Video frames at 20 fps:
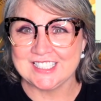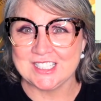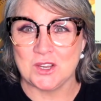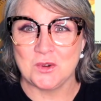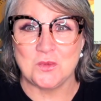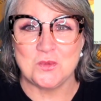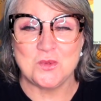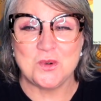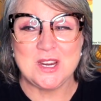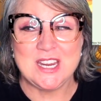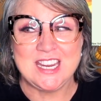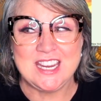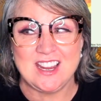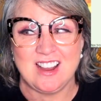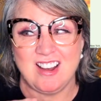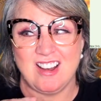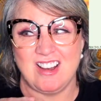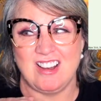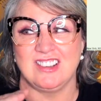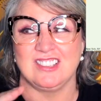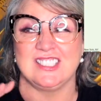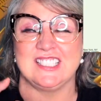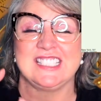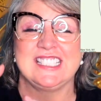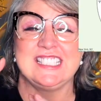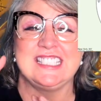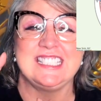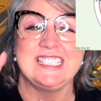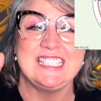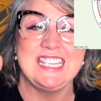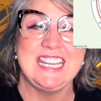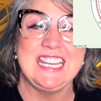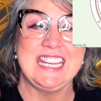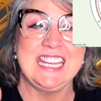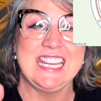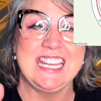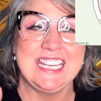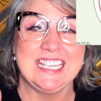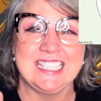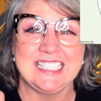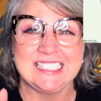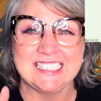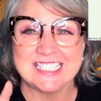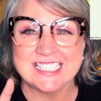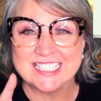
So we are seeing